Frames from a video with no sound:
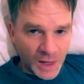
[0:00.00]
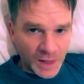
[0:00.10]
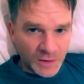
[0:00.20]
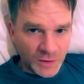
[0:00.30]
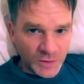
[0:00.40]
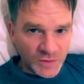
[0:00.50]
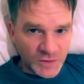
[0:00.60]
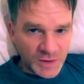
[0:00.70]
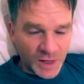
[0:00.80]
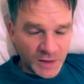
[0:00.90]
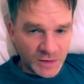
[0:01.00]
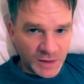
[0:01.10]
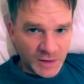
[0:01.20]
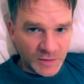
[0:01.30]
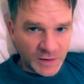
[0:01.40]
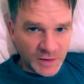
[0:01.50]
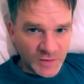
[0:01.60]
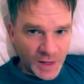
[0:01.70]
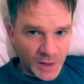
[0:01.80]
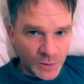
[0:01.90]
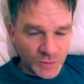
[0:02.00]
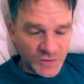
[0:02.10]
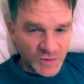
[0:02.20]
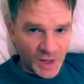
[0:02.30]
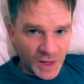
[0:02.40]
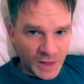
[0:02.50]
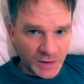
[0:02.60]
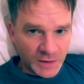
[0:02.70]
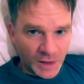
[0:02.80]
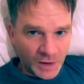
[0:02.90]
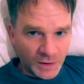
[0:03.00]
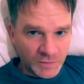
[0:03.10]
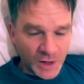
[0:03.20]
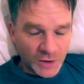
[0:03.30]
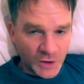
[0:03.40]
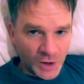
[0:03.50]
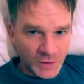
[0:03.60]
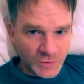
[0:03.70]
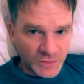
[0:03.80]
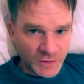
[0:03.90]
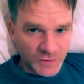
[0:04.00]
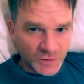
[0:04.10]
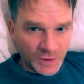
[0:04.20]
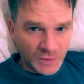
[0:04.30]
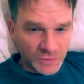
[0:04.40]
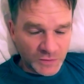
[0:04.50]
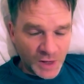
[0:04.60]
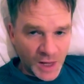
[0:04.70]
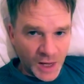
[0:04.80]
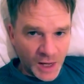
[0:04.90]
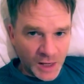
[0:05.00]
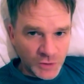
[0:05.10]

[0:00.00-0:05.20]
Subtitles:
There is nothing that is outside of consciousness, and